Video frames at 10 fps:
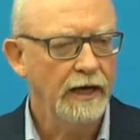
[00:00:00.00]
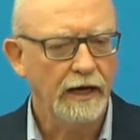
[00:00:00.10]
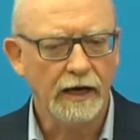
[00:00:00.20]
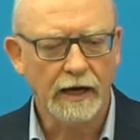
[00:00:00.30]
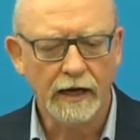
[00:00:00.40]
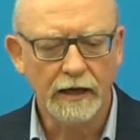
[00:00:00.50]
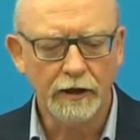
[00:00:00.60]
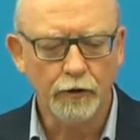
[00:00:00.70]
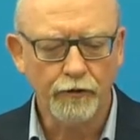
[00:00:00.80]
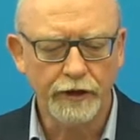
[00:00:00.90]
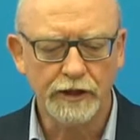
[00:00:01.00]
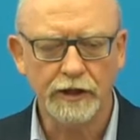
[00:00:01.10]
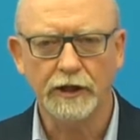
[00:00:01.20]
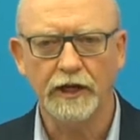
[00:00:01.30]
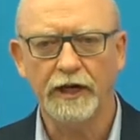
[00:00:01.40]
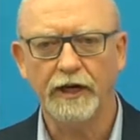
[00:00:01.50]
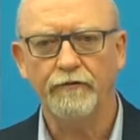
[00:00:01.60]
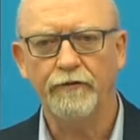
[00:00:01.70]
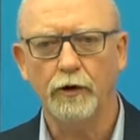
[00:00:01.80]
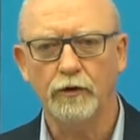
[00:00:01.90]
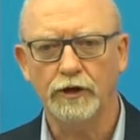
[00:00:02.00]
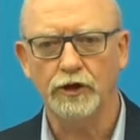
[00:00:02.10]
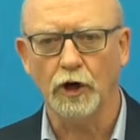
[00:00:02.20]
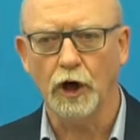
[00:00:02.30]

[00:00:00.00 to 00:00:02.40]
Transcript: are increasingly focused